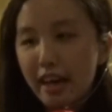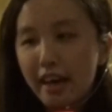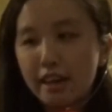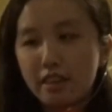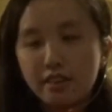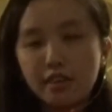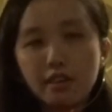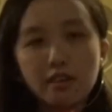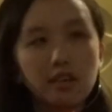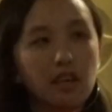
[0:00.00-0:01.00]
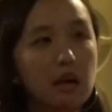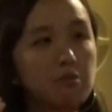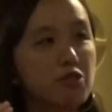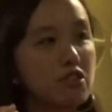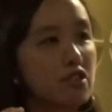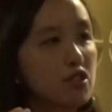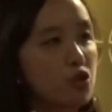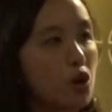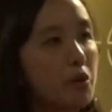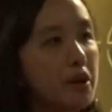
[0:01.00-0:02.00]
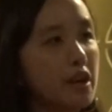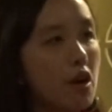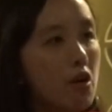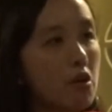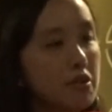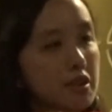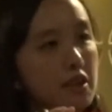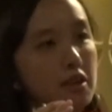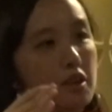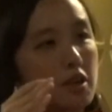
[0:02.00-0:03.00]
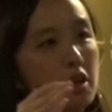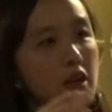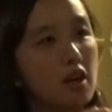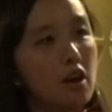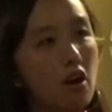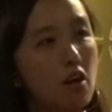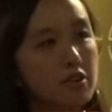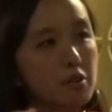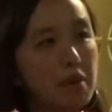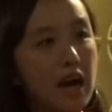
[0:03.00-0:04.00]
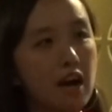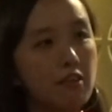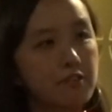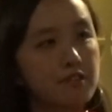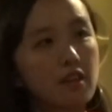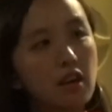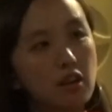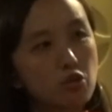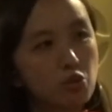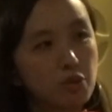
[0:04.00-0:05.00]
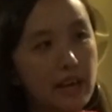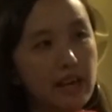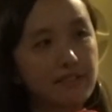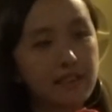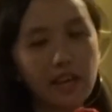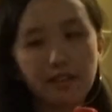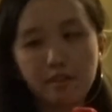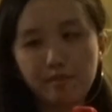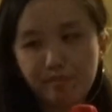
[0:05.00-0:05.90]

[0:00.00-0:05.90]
And here I'm just storing all the paths to the asset.